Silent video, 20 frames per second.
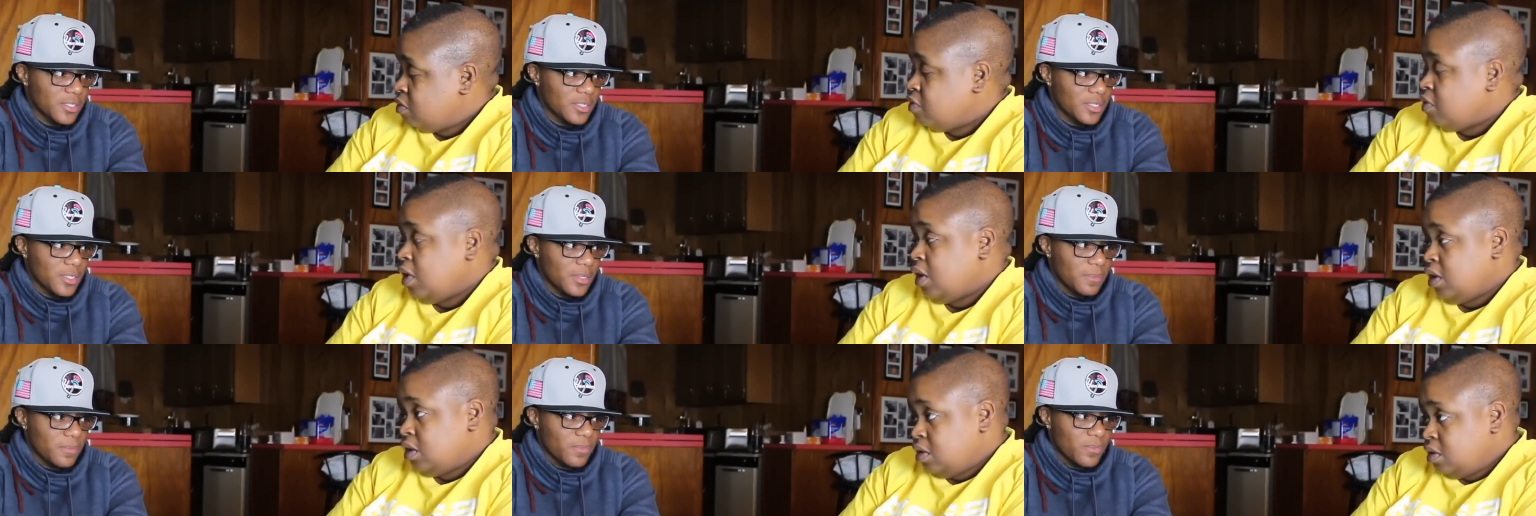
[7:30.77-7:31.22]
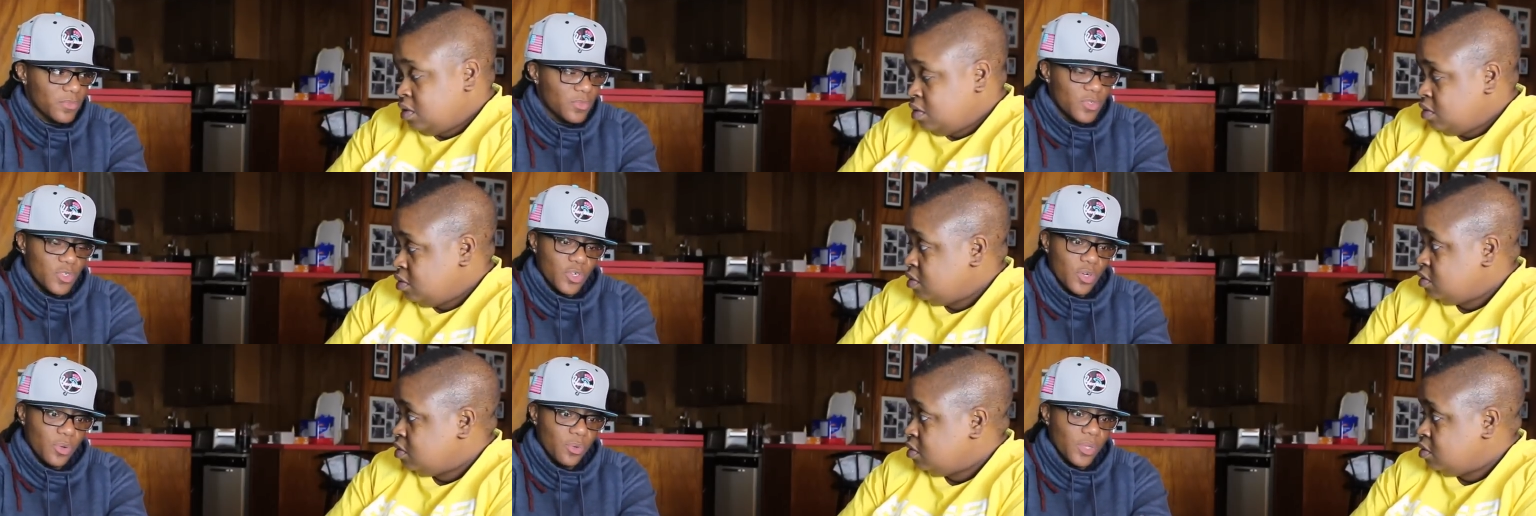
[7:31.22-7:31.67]
Speaker 1: Right.
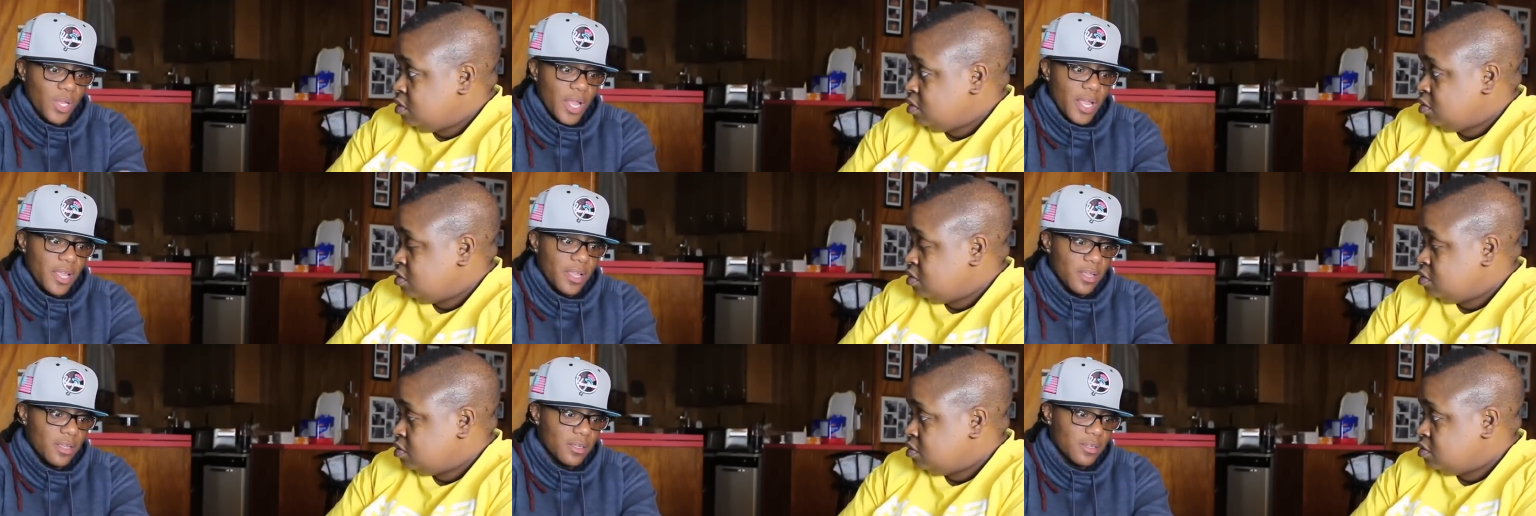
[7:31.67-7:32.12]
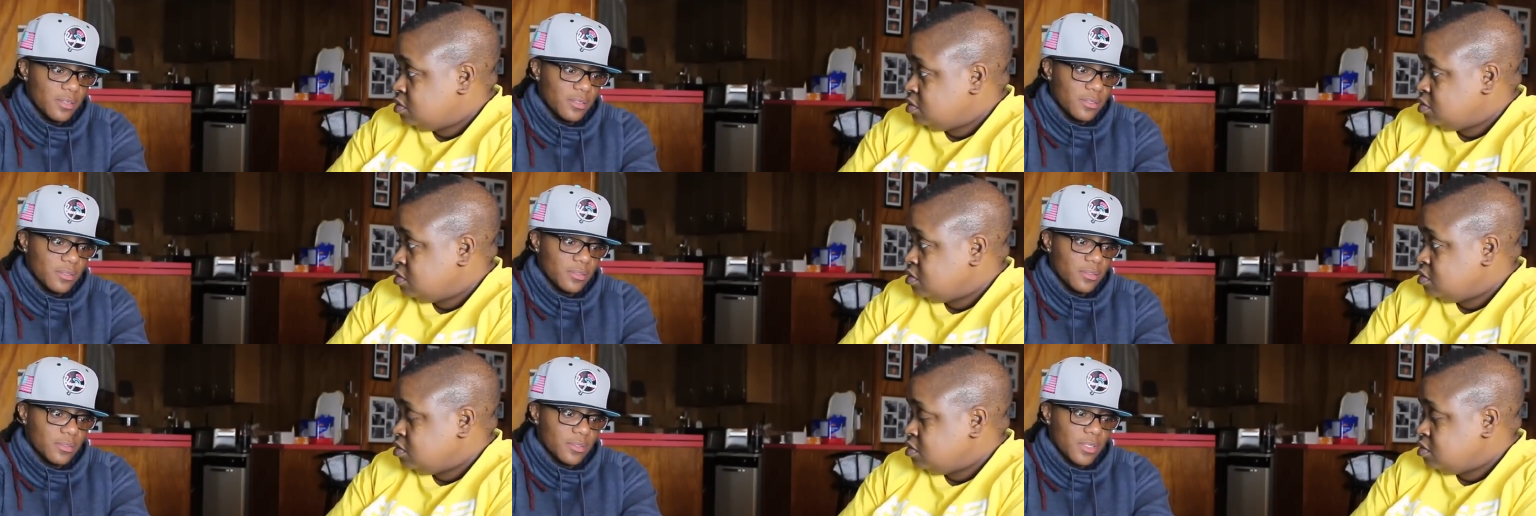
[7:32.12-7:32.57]
You know, like
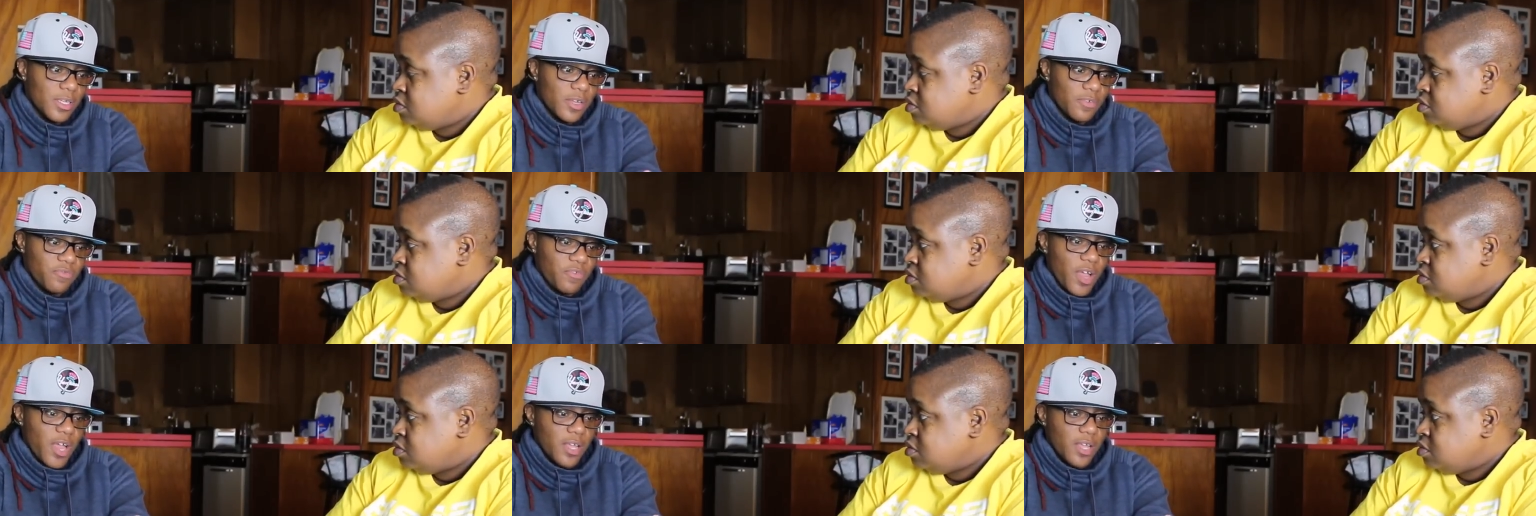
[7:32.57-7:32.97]
if